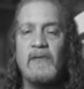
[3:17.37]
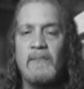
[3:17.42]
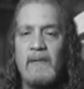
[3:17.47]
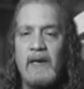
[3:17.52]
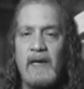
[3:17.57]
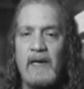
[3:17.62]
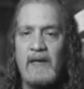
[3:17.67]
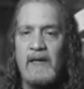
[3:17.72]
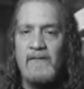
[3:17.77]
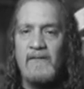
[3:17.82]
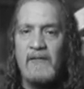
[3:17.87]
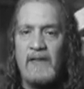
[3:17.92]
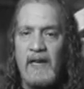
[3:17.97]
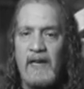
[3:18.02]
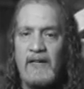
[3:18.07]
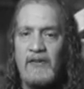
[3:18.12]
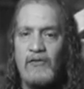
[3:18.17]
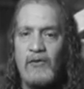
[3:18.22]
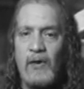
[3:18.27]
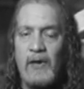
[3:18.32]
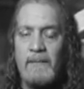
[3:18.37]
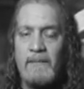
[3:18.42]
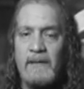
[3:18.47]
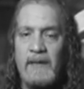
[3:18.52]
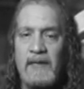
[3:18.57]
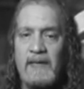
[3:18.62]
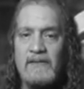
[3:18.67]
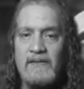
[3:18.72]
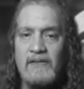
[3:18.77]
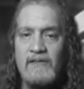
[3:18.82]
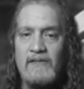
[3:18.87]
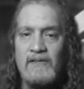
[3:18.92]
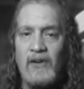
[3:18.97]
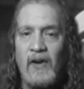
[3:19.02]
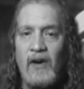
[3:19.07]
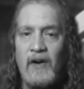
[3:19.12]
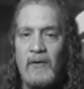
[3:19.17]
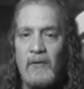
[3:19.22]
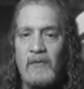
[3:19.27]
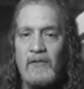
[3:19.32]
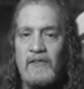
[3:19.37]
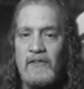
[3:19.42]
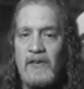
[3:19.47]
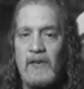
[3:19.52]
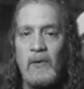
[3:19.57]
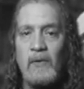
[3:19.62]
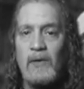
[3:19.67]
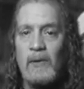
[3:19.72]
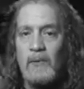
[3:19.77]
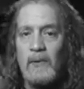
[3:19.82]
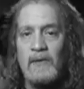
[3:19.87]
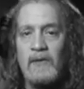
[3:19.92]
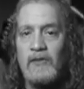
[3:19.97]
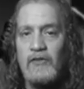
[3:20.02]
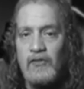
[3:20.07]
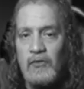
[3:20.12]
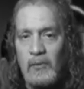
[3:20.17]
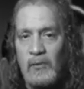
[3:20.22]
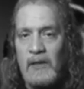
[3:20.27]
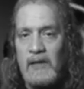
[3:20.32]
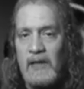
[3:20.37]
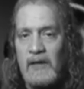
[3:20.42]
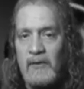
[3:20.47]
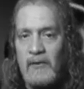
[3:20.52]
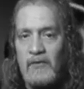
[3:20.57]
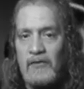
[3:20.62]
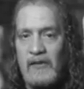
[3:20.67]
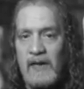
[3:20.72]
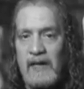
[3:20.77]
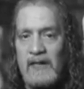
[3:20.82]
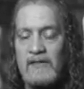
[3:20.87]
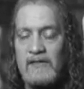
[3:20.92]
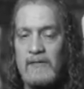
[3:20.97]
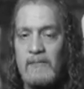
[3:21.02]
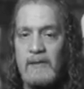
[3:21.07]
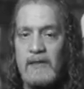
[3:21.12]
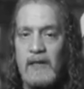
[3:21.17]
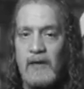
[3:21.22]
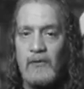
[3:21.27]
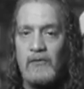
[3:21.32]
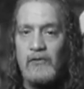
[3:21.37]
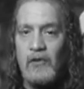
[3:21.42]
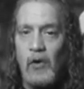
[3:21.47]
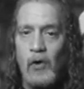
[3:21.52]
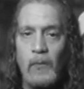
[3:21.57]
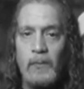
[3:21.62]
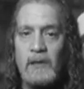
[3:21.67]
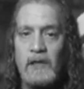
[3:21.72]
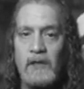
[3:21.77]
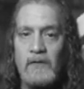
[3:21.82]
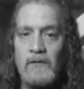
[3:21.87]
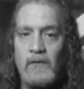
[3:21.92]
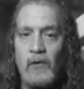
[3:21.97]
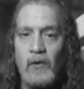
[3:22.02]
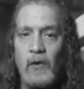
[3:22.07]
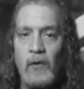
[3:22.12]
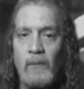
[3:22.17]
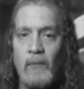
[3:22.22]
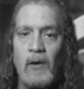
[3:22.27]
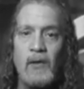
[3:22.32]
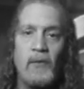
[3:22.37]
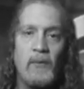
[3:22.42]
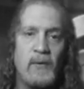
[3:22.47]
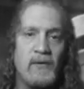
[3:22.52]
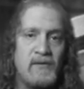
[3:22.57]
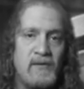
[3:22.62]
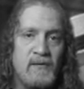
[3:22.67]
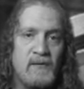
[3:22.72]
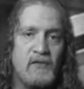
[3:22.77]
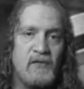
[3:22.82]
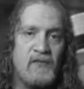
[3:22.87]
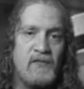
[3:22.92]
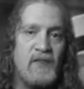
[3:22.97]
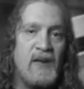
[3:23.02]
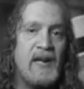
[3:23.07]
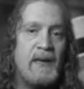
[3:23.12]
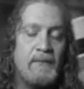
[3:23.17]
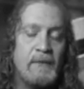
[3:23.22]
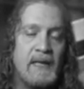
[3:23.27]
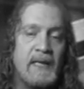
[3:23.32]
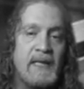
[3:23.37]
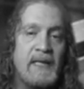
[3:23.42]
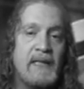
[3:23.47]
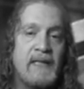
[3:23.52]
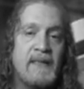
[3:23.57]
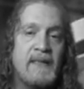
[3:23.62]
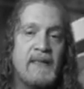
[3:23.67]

The Man on the Flying Trapeze, his daughter is the only one that truly understands him and cares openly for him, while the rest of his family,